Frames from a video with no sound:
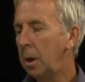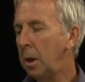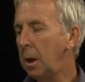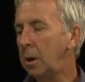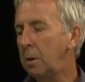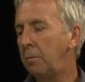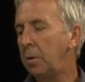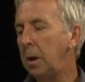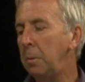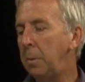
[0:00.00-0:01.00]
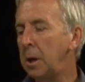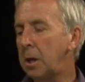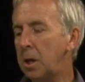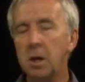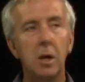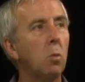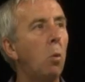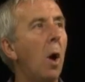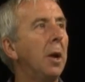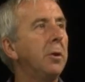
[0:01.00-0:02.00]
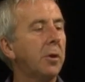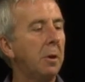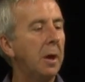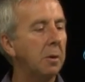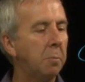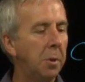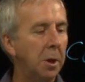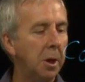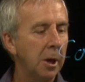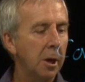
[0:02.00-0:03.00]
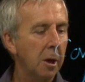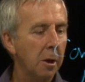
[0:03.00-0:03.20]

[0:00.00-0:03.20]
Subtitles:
Each of the betas needs one, so that's B.